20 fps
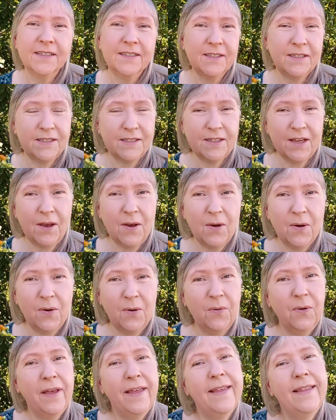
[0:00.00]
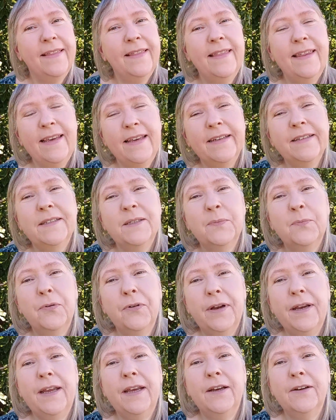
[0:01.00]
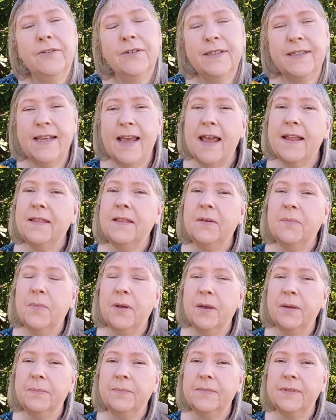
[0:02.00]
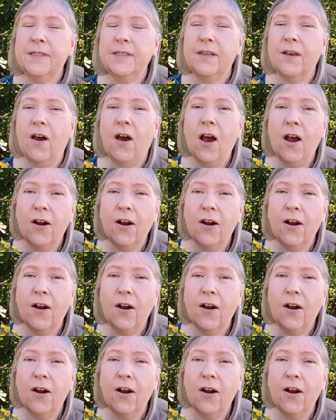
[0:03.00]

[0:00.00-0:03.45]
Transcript: So these pretty chrysanthemums